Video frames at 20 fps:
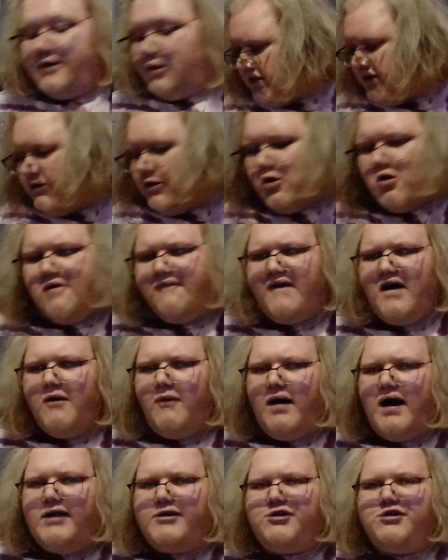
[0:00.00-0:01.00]
Nor have I
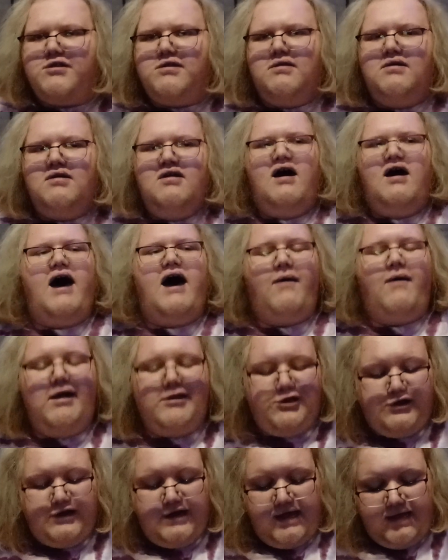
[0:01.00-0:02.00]
watched
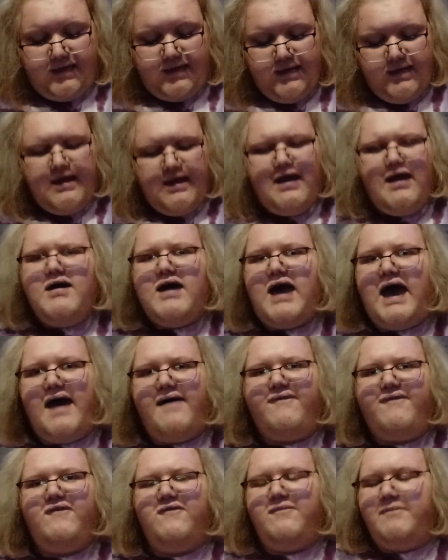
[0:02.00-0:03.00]
like
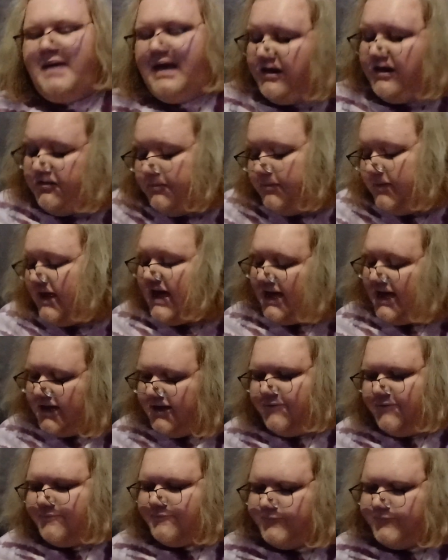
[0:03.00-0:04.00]
half of Men in Black.
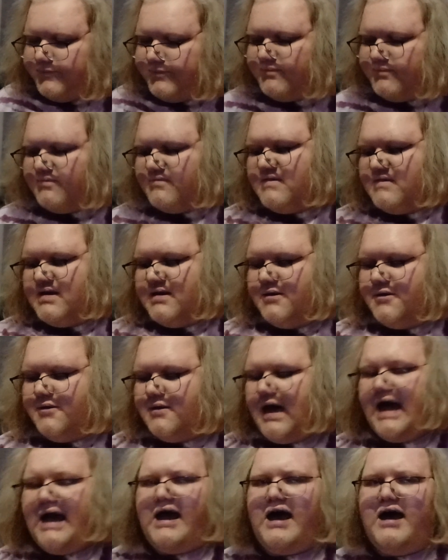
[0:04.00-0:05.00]

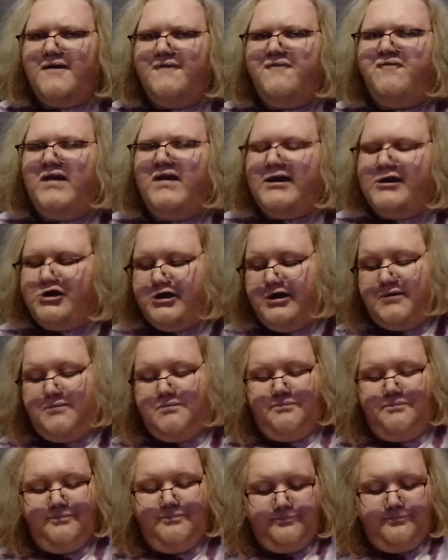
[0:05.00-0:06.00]
I gotta finish it.
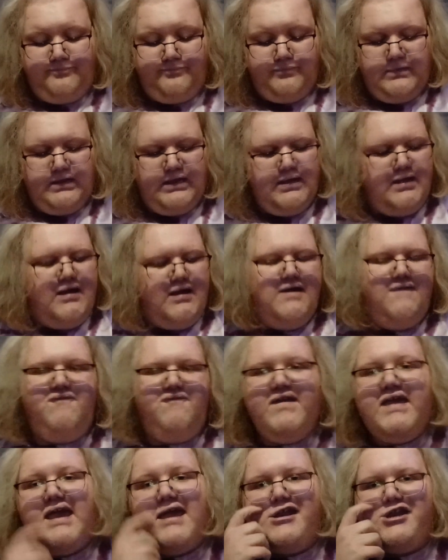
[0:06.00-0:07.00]

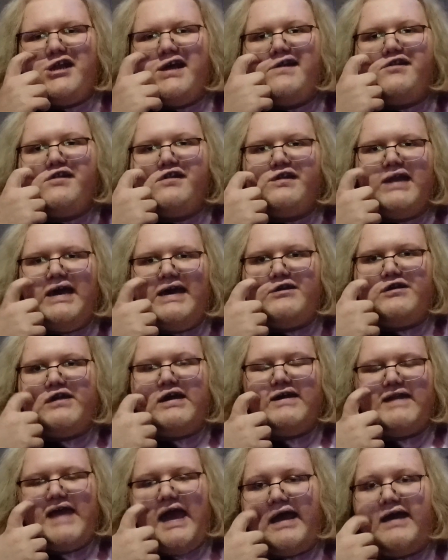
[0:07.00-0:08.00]
VHS is nice
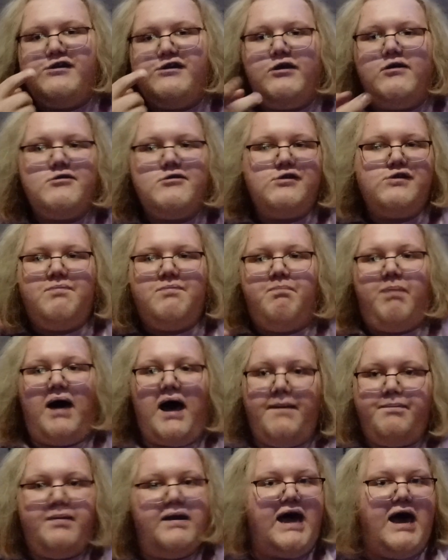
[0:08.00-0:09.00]
like that, because you can just
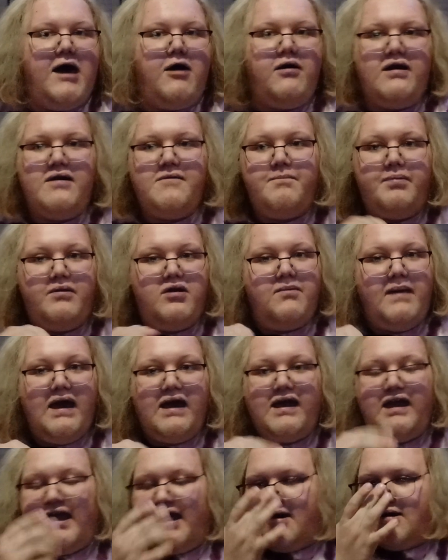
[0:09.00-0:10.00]
pop it out and put it
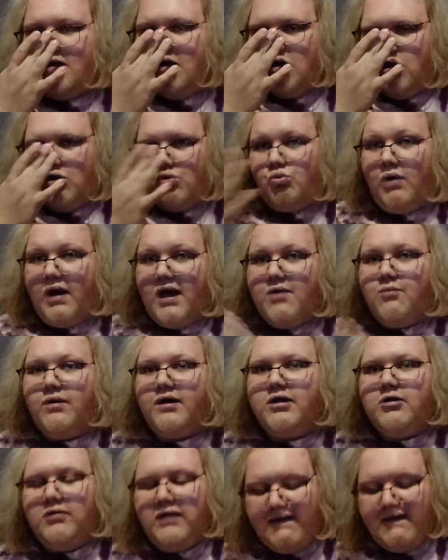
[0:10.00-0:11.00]
back in right where
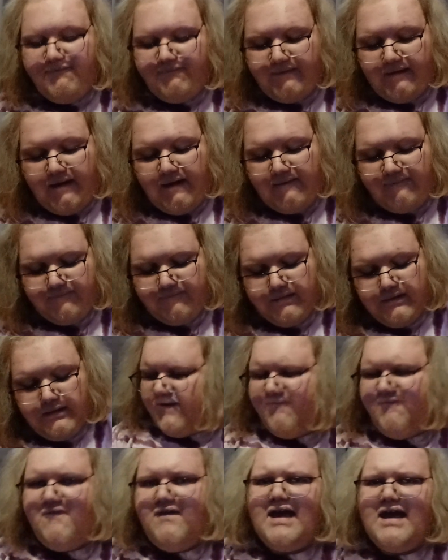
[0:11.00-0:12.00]
you left off.
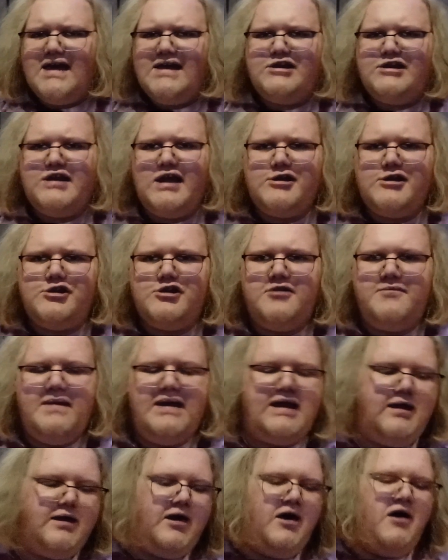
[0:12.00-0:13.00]
VHS should
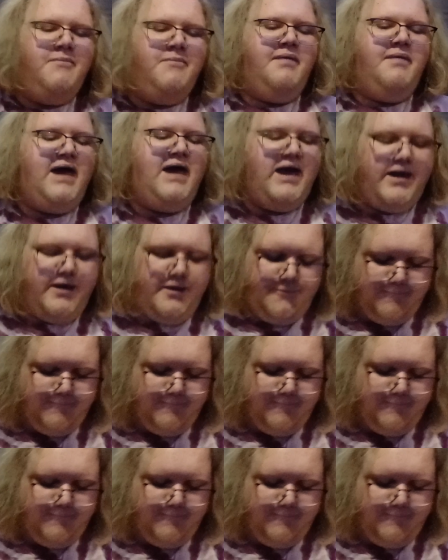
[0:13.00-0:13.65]
make a comeback.